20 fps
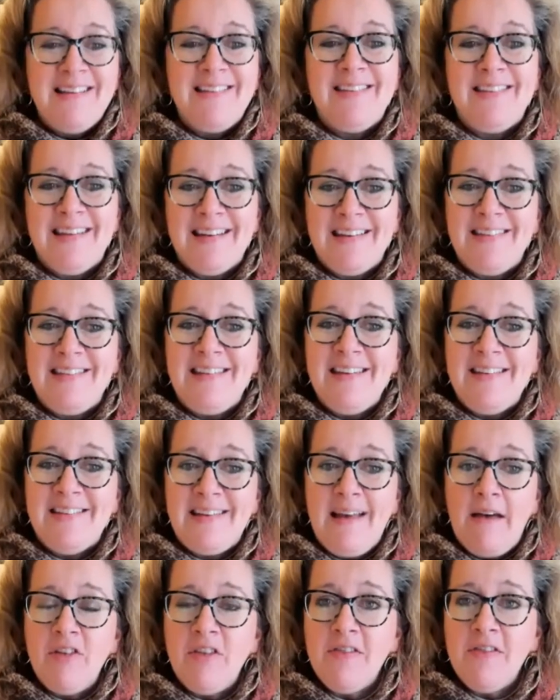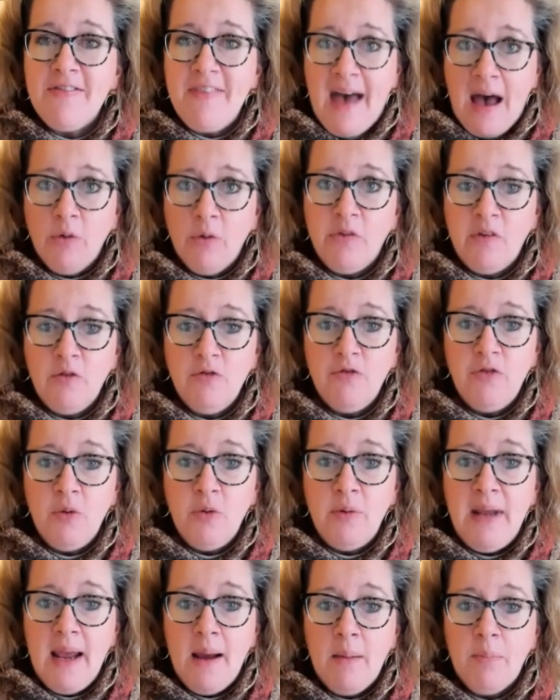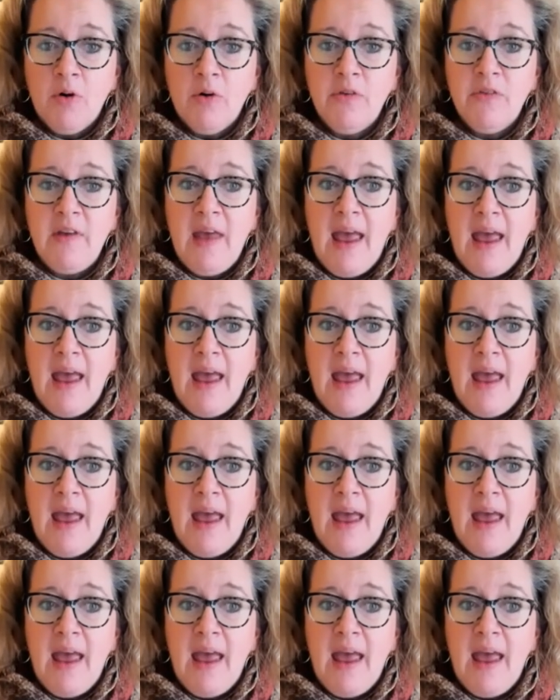67,000 food hampers,